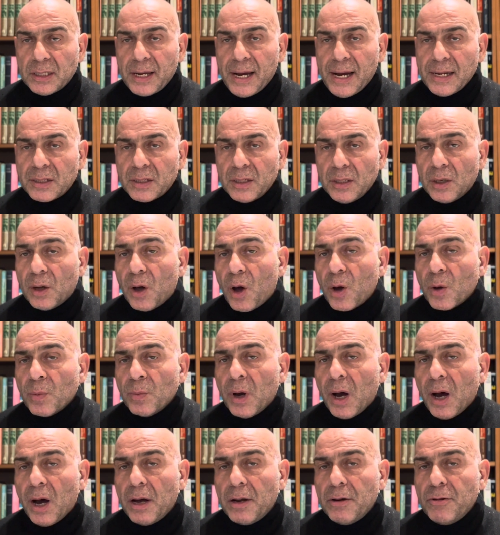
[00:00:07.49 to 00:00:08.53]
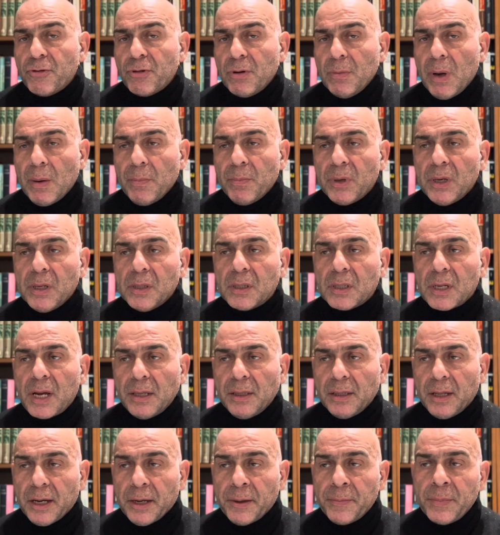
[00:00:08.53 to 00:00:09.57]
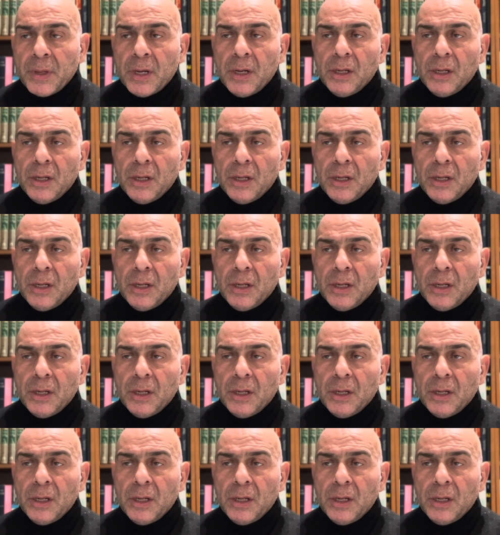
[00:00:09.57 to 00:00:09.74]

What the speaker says: at her home on Remembrance Sunday